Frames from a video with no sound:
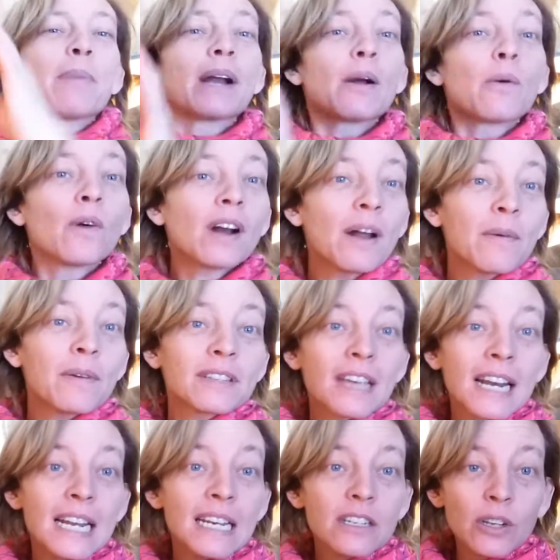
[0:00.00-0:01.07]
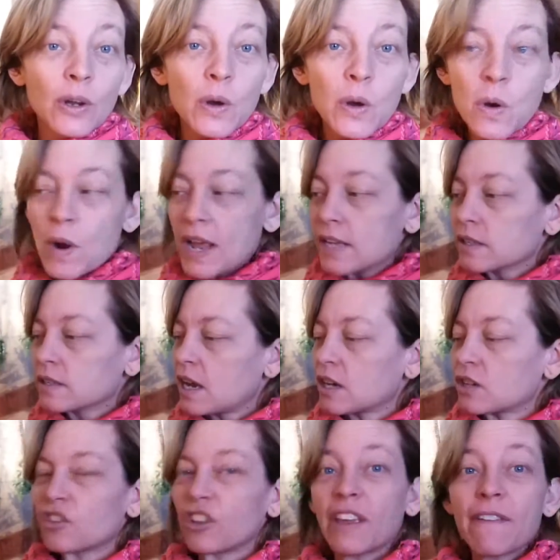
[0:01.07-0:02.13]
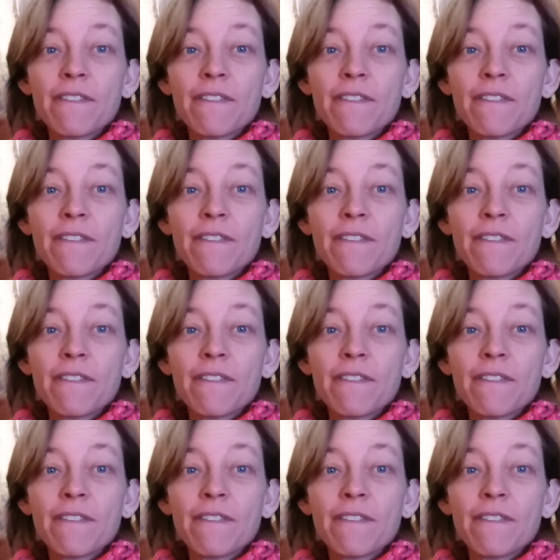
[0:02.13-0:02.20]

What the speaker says: But what I was going to do is actually